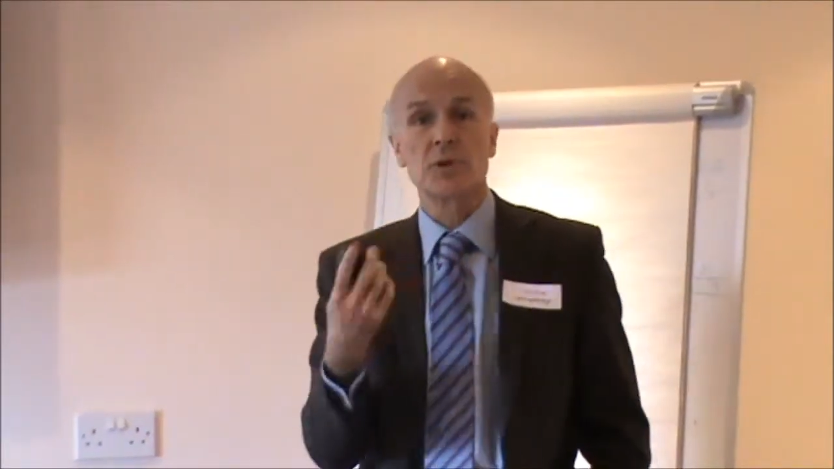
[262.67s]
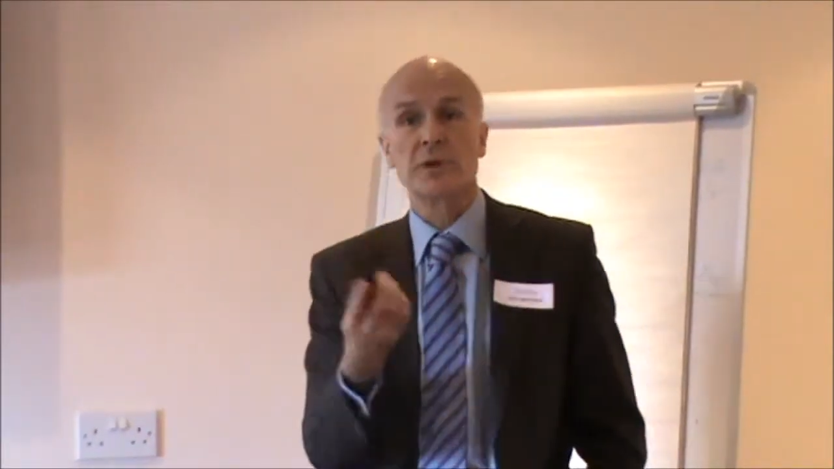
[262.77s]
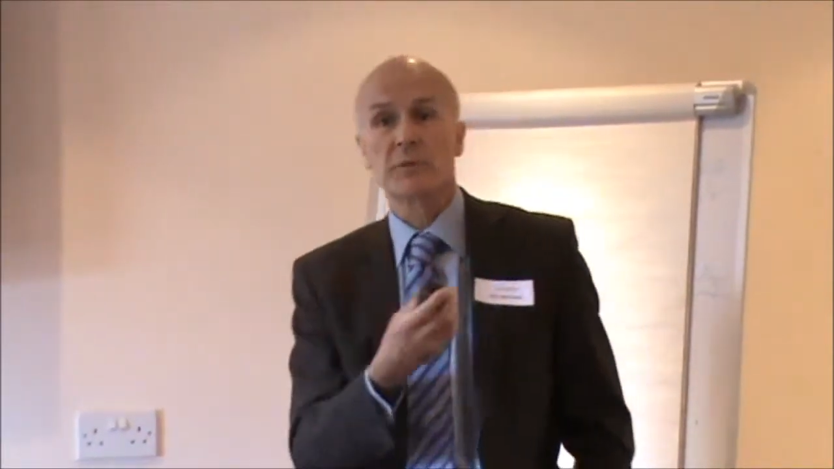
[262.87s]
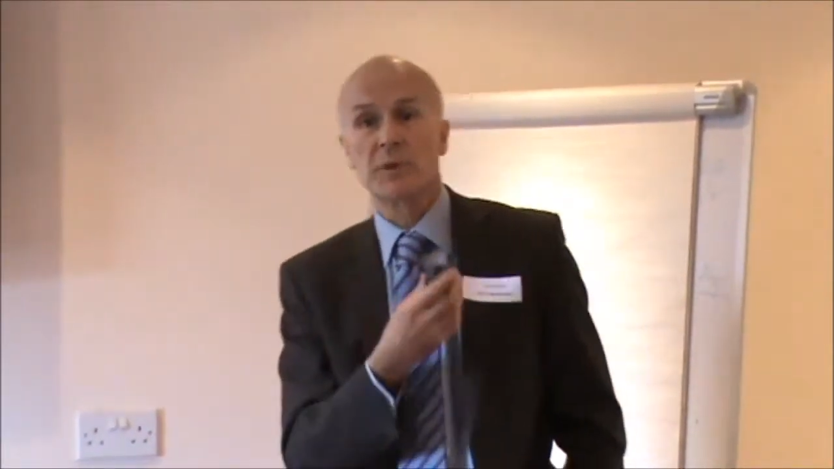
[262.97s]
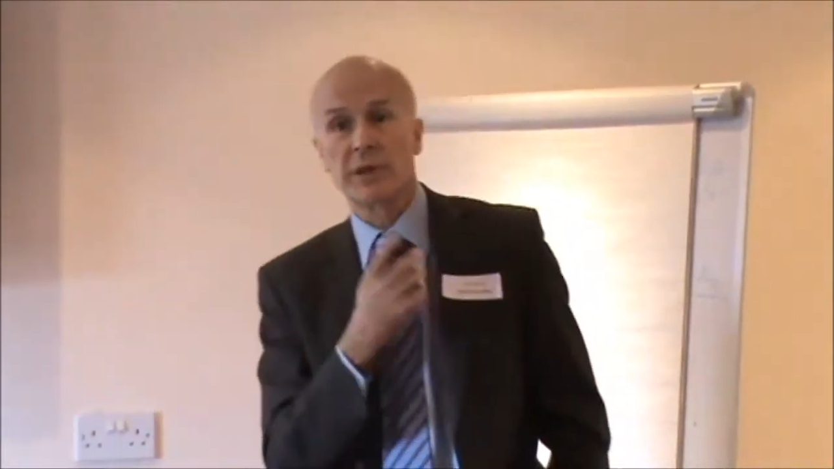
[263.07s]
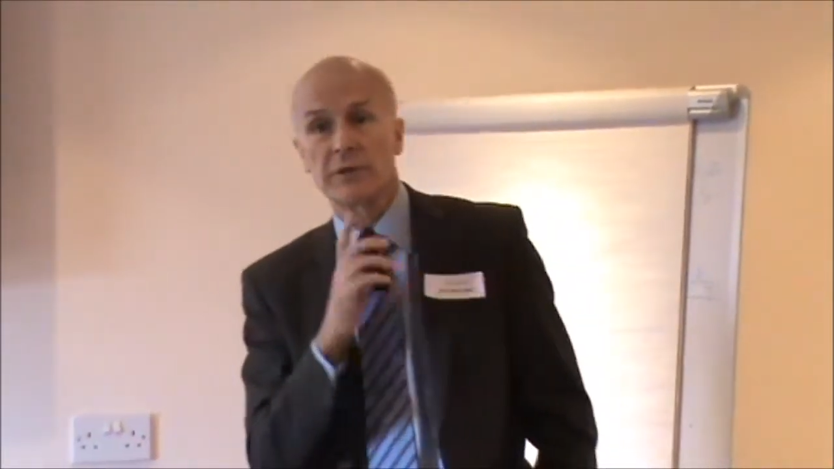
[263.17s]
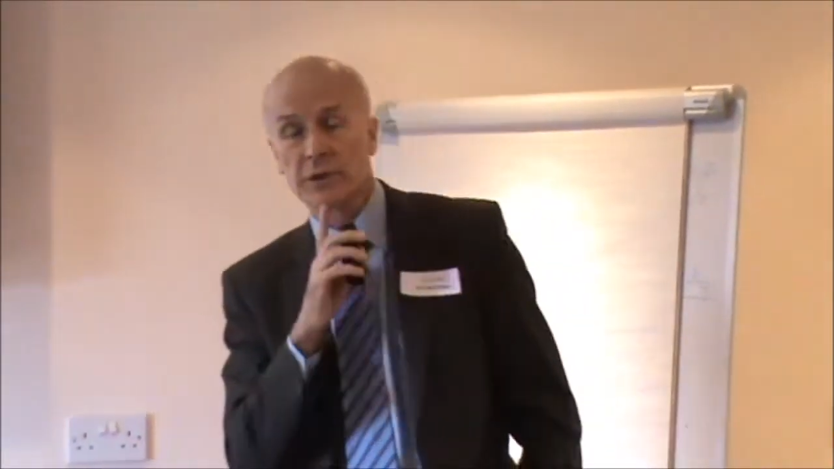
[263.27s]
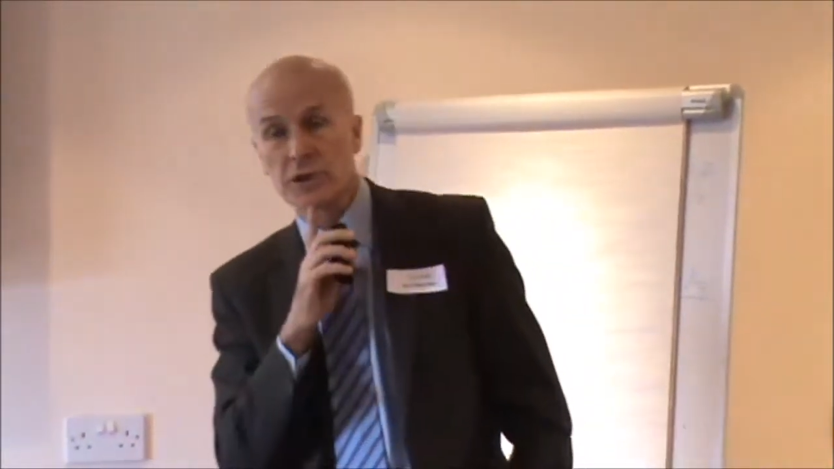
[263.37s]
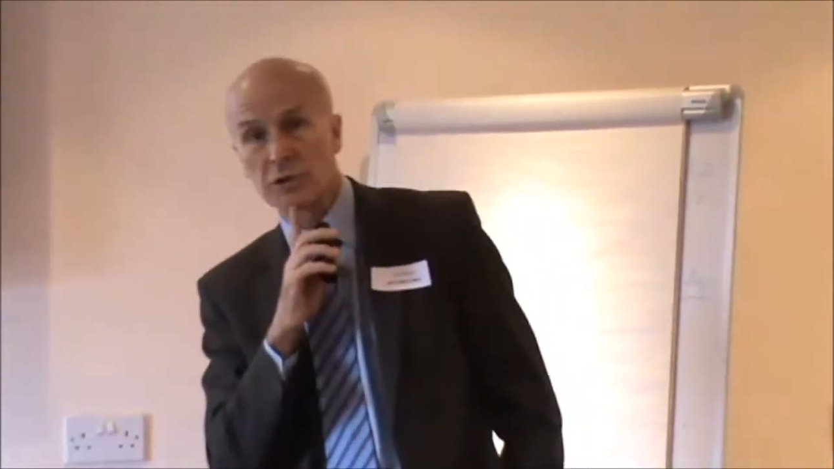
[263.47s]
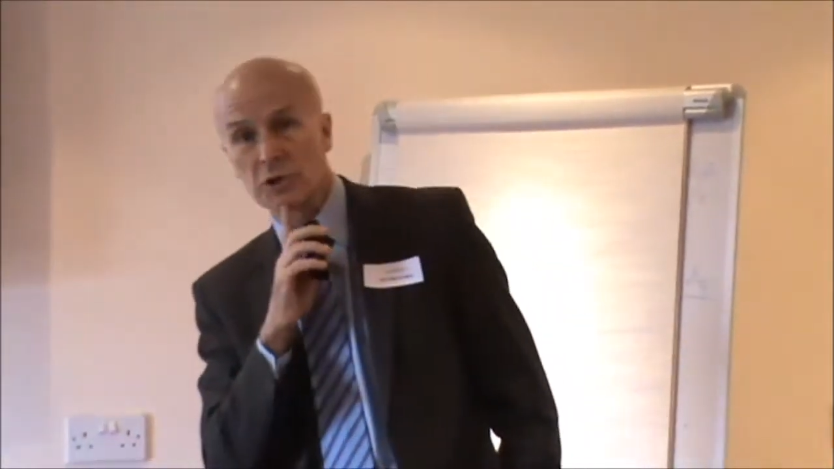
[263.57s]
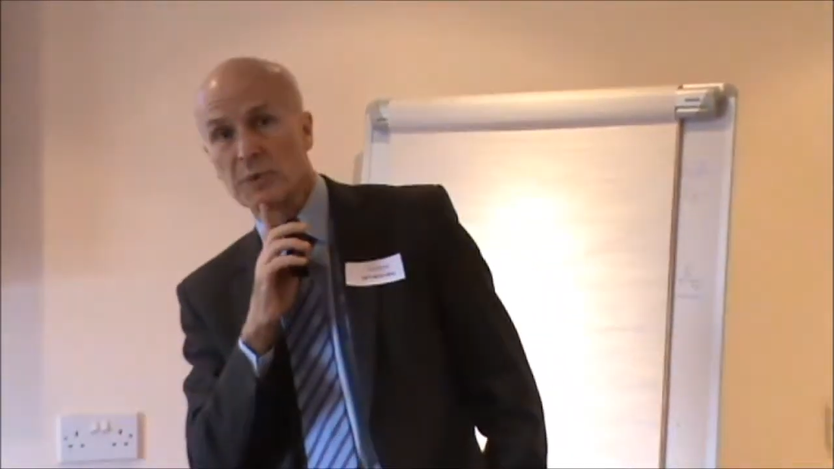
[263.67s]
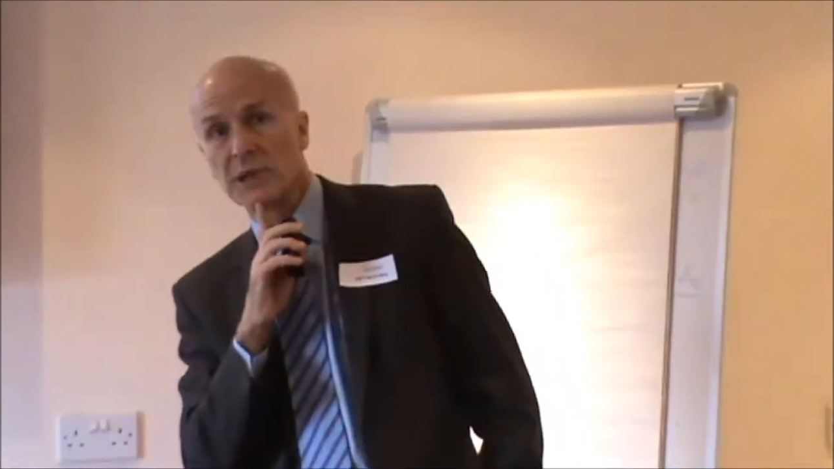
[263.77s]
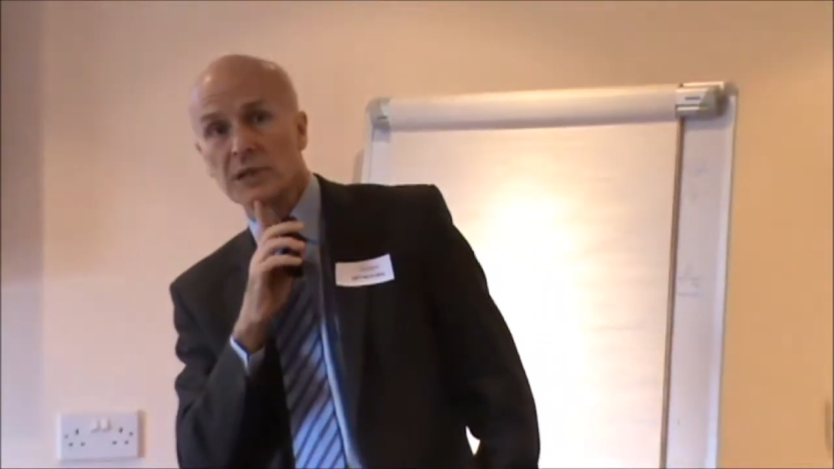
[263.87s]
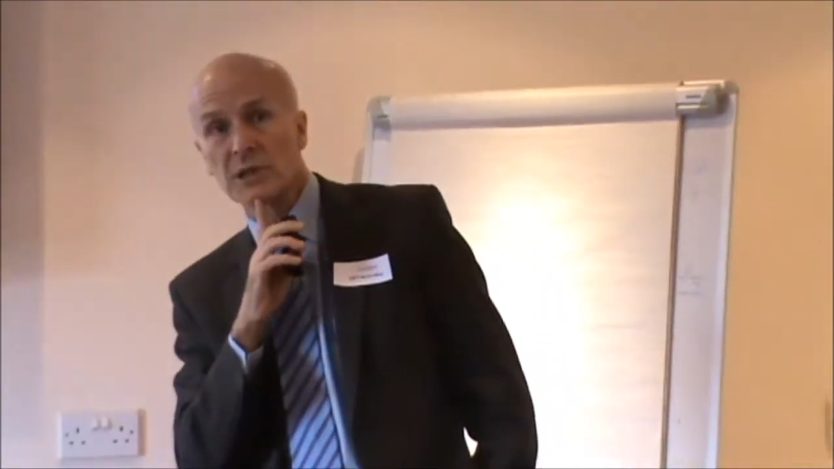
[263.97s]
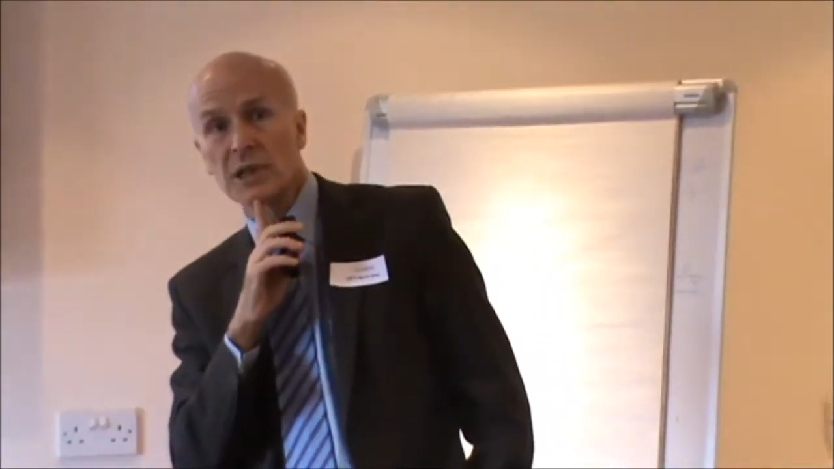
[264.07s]
morning by our other two
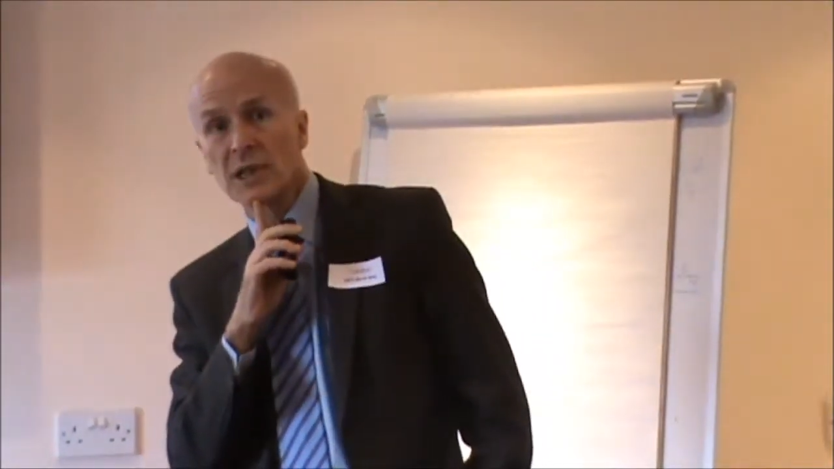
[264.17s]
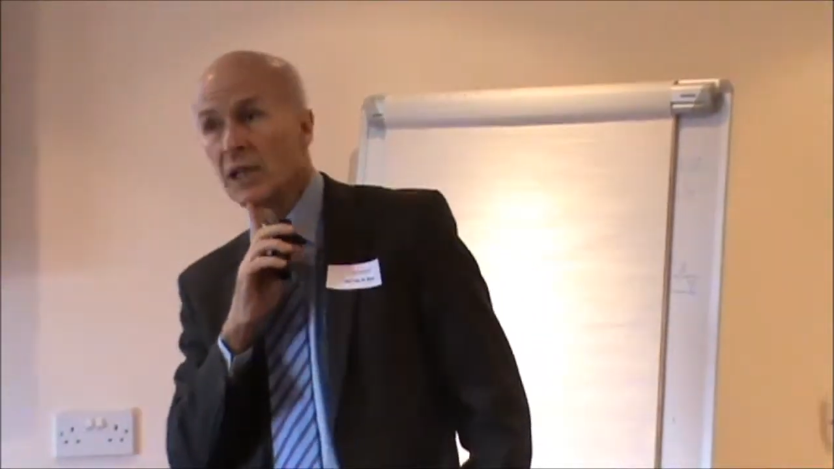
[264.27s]
speakers.